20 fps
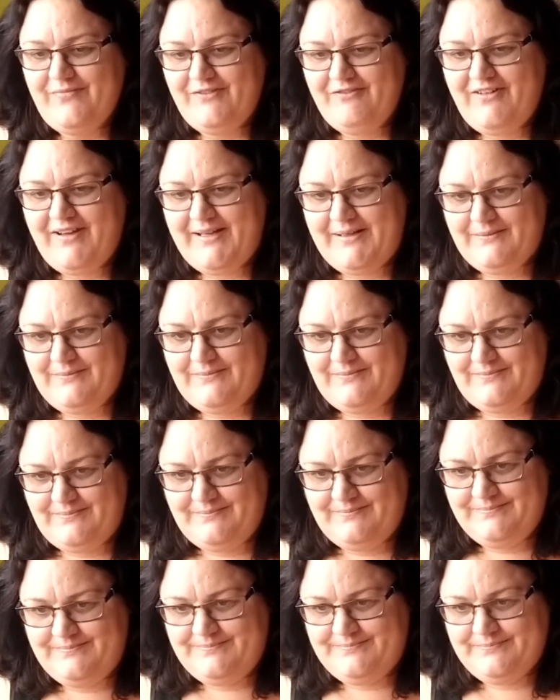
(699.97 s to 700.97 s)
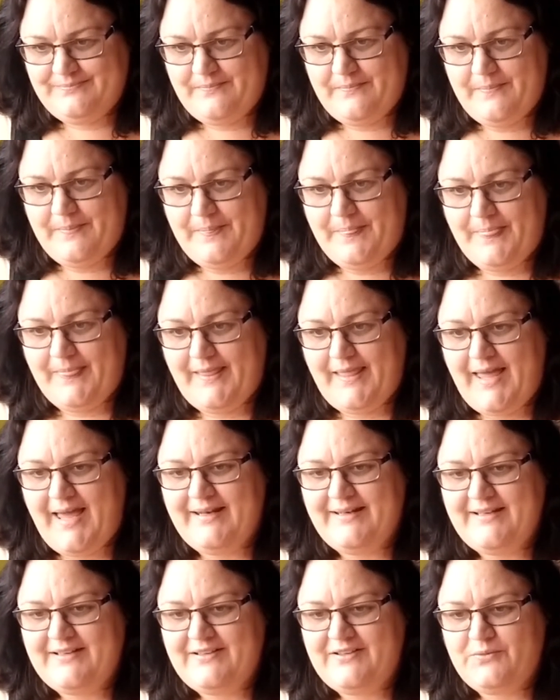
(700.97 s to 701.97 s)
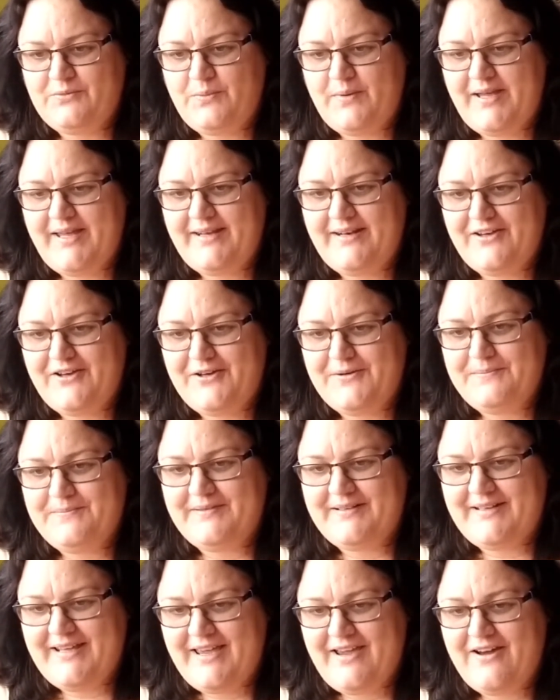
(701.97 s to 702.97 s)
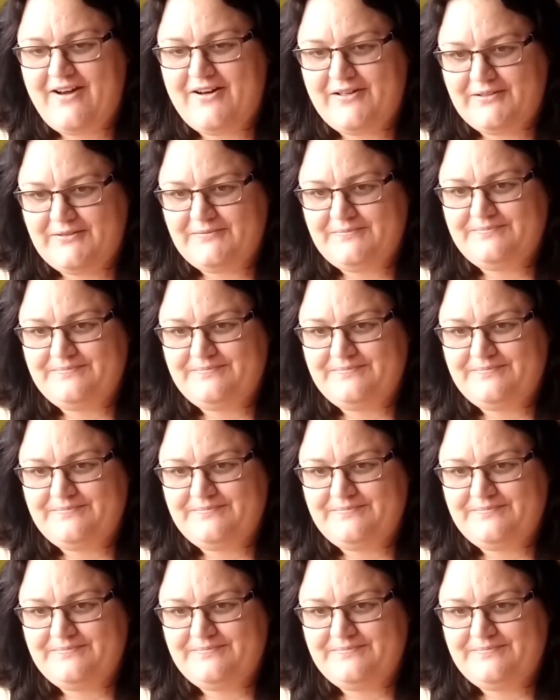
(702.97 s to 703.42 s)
Right. And this is when they are,